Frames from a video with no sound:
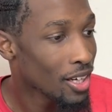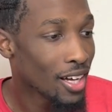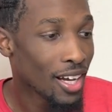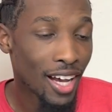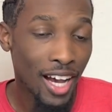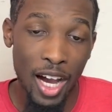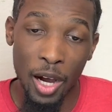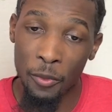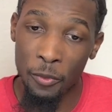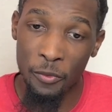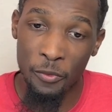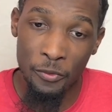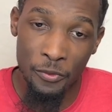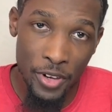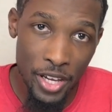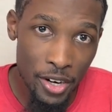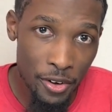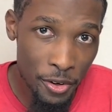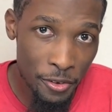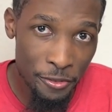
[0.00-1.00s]
I'm
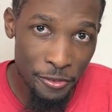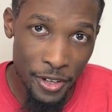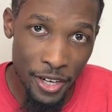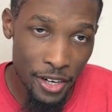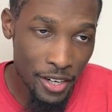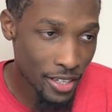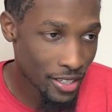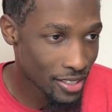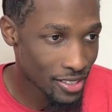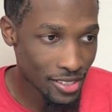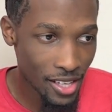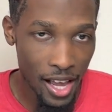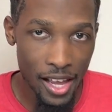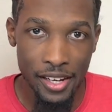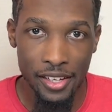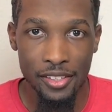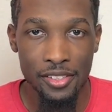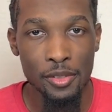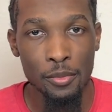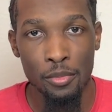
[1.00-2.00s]
very
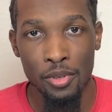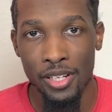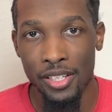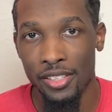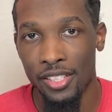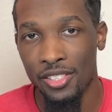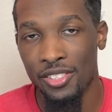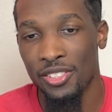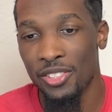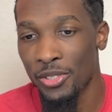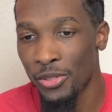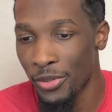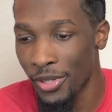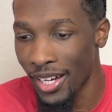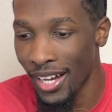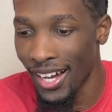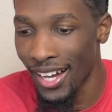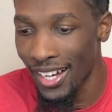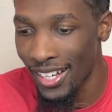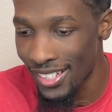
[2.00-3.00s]
excited to bring this to you
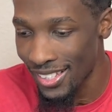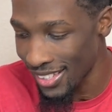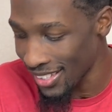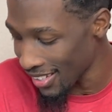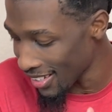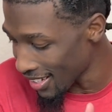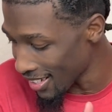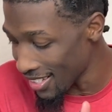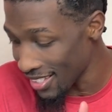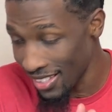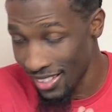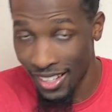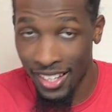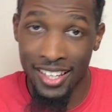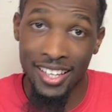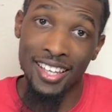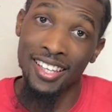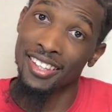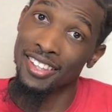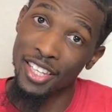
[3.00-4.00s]
guys because
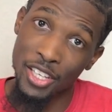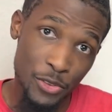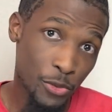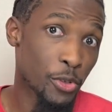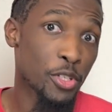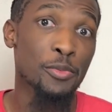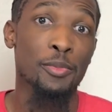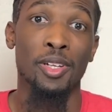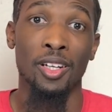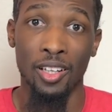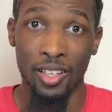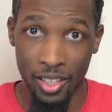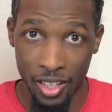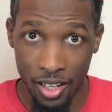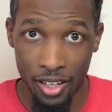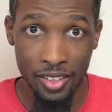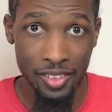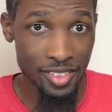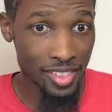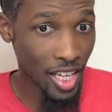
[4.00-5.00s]
this one's been a
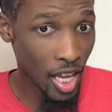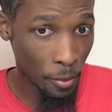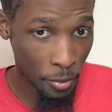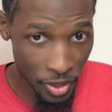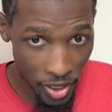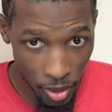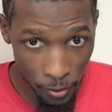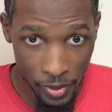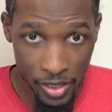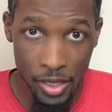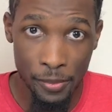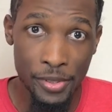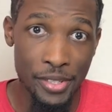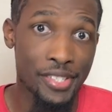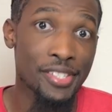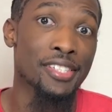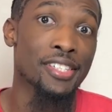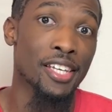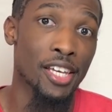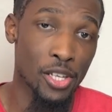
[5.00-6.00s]
long time coming. Let me
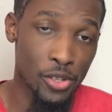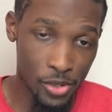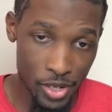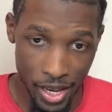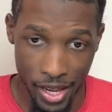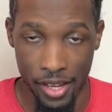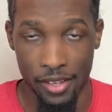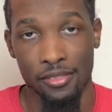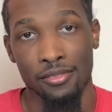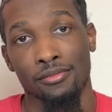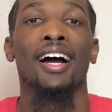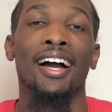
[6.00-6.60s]
just tell you that.